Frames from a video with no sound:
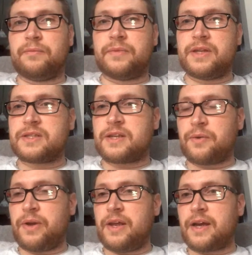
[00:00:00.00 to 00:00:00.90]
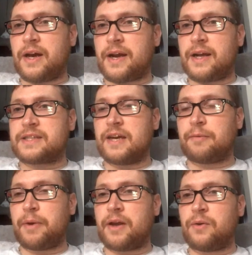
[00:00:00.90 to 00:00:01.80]
This week I got Tampa
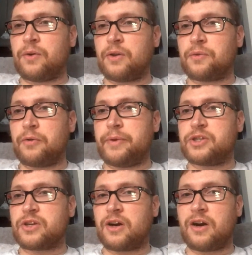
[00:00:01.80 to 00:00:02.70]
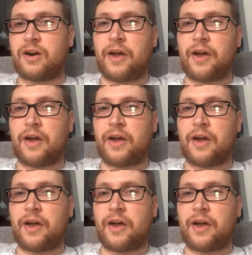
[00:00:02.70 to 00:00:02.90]
Bay going on the road beating Chicago.